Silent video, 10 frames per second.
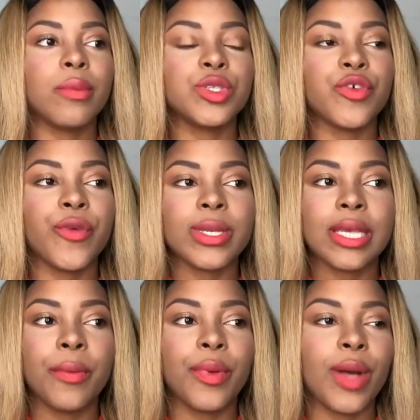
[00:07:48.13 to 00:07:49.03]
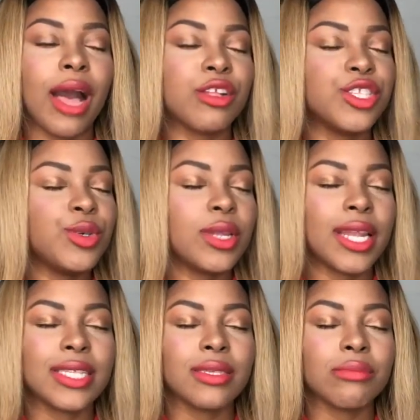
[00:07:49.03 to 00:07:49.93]
So for example, I'll tune
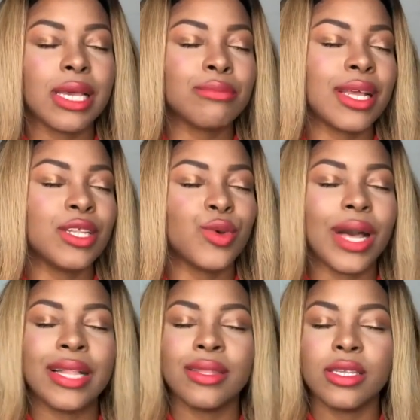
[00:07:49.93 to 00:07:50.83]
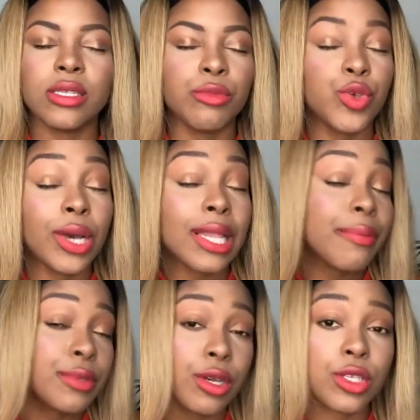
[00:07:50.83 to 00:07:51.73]
in and sometimes I'll know I'll need some
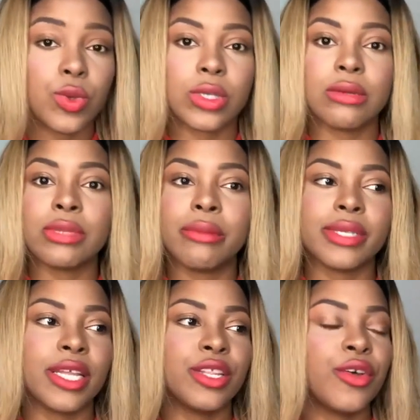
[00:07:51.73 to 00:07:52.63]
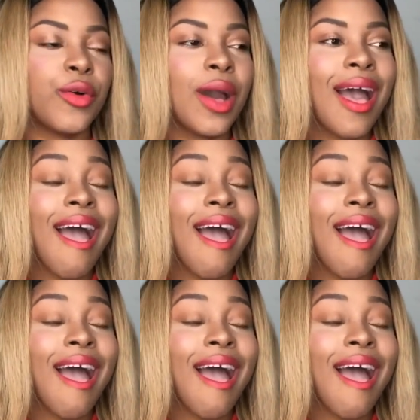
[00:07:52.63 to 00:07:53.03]
eucalyptus, or sometimes I'll know